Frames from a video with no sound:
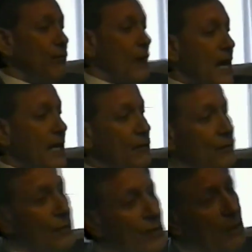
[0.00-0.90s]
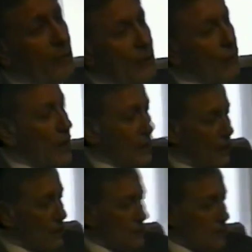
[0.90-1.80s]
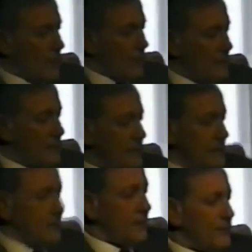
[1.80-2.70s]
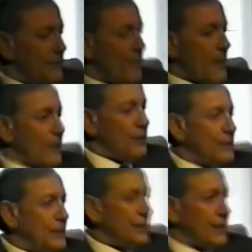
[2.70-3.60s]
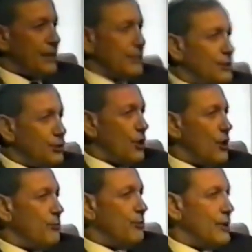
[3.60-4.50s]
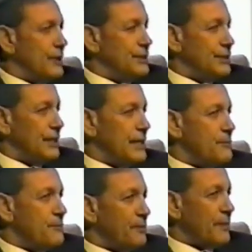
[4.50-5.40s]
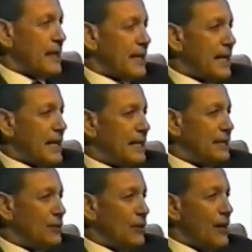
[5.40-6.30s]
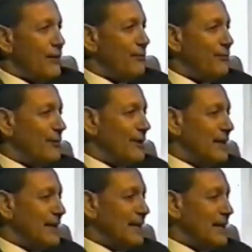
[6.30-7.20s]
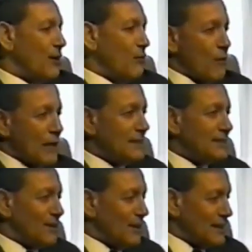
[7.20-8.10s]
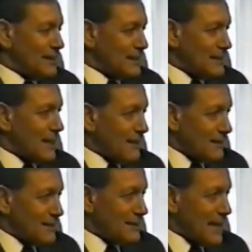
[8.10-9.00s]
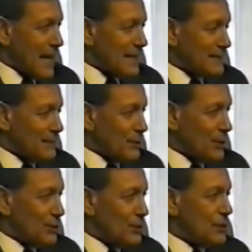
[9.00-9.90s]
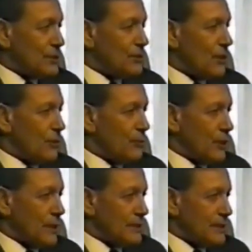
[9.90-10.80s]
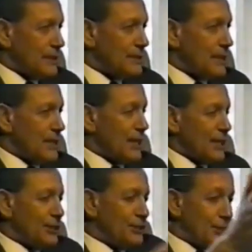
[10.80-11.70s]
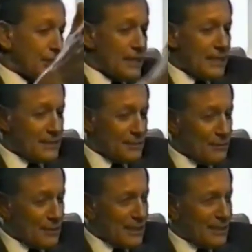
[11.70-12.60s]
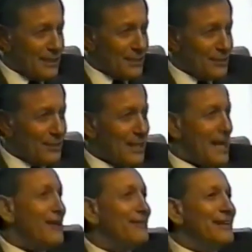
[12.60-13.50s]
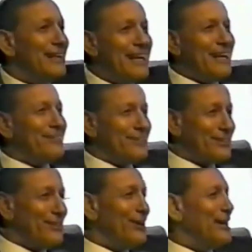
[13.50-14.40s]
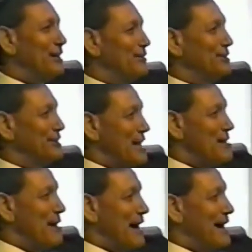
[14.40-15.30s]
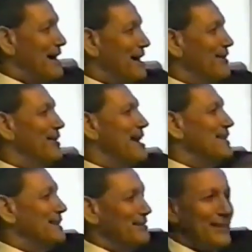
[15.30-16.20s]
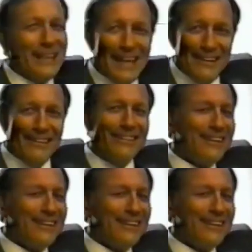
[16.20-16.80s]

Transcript: Wayne's going to be right alongside Stephen because he's a child prodigy, and his life on one side is a total disaster because usually child prodigies are genius at what they do. Everything else is like Hiroshima around them, you know.